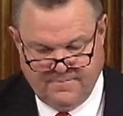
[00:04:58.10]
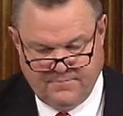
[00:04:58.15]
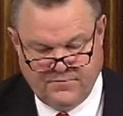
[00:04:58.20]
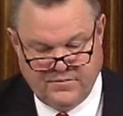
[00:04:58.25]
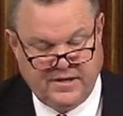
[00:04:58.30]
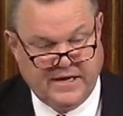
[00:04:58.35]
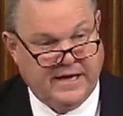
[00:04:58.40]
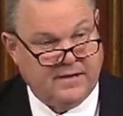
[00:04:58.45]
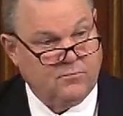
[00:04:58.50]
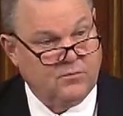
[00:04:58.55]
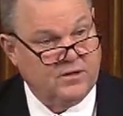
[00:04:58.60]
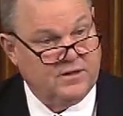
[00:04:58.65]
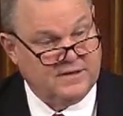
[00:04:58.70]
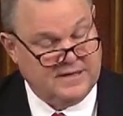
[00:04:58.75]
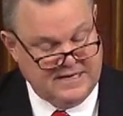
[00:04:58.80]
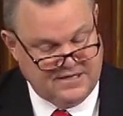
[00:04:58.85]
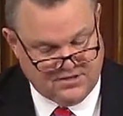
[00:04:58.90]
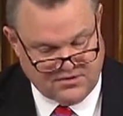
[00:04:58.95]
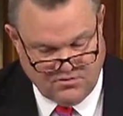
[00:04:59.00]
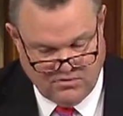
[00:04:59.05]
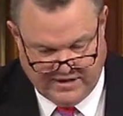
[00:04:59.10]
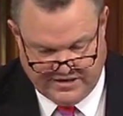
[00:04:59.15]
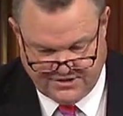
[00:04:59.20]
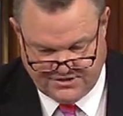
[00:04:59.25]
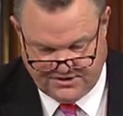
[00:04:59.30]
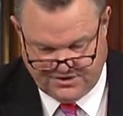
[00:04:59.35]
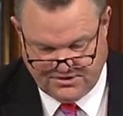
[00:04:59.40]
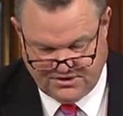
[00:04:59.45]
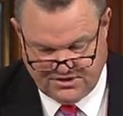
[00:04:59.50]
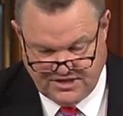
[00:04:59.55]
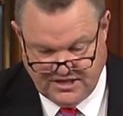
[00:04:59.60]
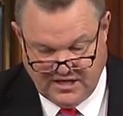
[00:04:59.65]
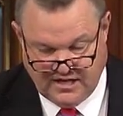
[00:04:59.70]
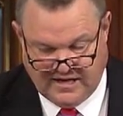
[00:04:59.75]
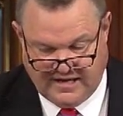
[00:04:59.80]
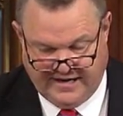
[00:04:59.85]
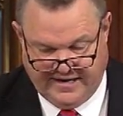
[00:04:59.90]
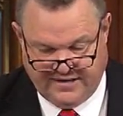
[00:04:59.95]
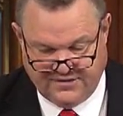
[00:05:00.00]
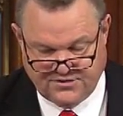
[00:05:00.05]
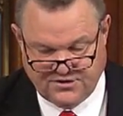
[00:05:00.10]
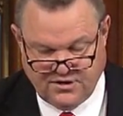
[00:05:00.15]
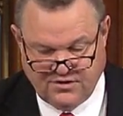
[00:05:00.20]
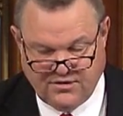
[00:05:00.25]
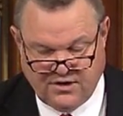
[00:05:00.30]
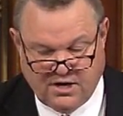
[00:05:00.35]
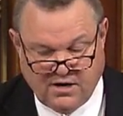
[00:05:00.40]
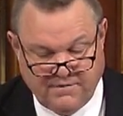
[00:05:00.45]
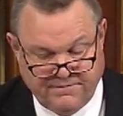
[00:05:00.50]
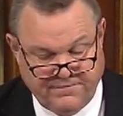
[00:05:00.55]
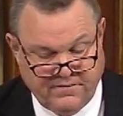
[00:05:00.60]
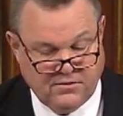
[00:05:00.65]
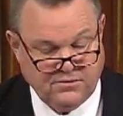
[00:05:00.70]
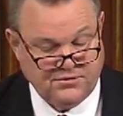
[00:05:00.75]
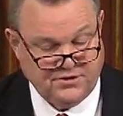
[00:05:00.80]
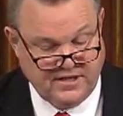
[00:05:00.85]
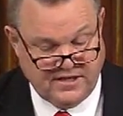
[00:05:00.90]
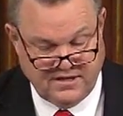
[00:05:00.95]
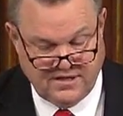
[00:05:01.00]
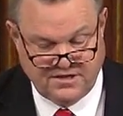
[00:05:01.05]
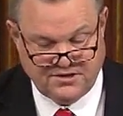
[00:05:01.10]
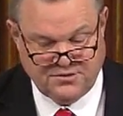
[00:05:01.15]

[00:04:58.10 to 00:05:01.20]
Yet with these questions still unanswered, there are folks in this